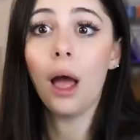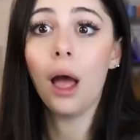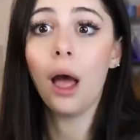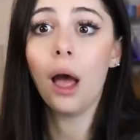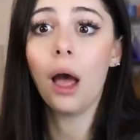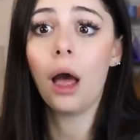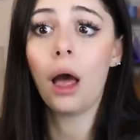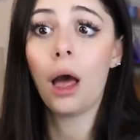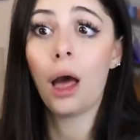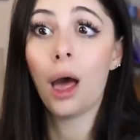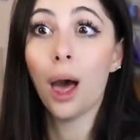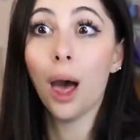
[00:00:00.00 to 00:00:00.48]

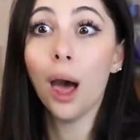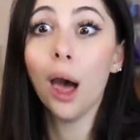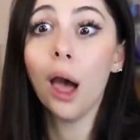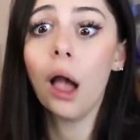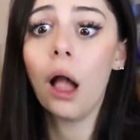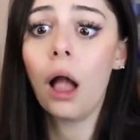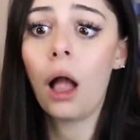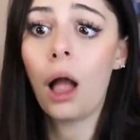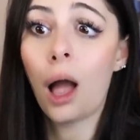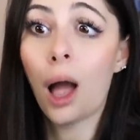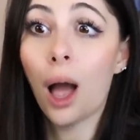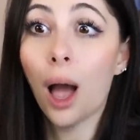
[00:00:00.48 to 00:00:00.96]

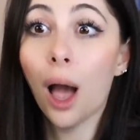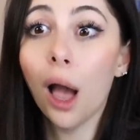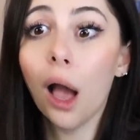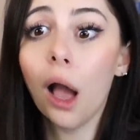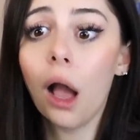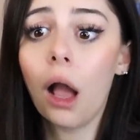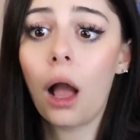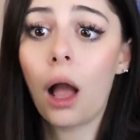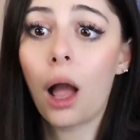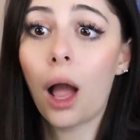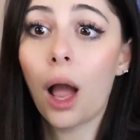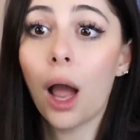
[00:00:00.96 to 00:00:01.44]

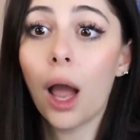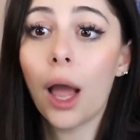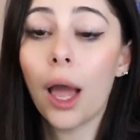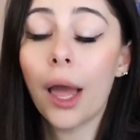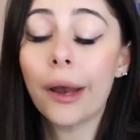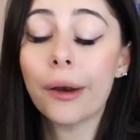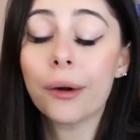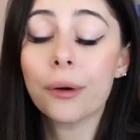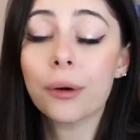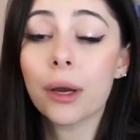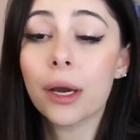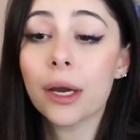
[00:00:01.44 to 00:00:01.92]

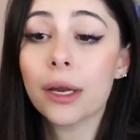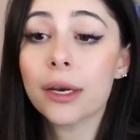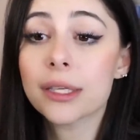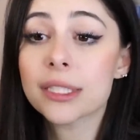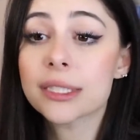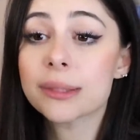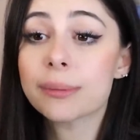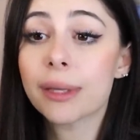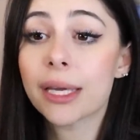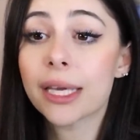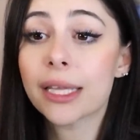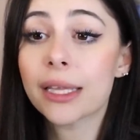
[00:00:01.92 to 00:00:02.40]
I don't know how to
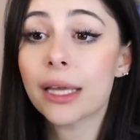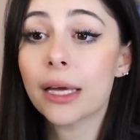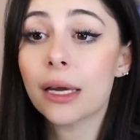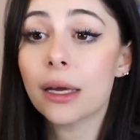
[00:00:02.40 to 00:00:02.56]
explain